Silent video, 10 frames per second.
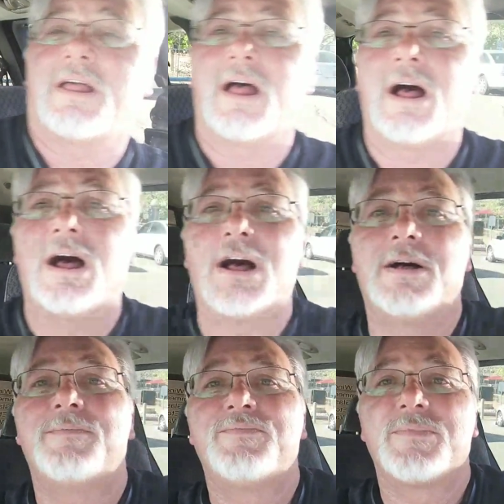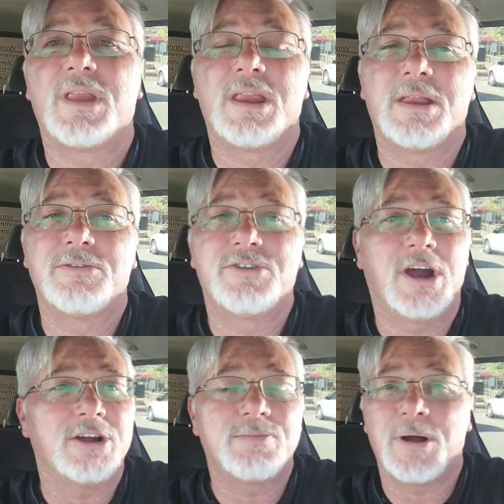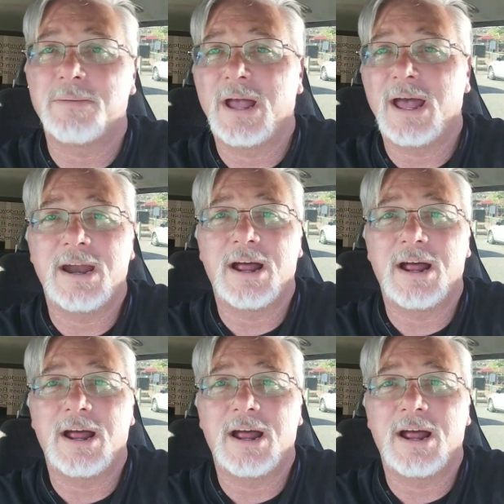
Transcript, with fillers: um, Jared's probably had it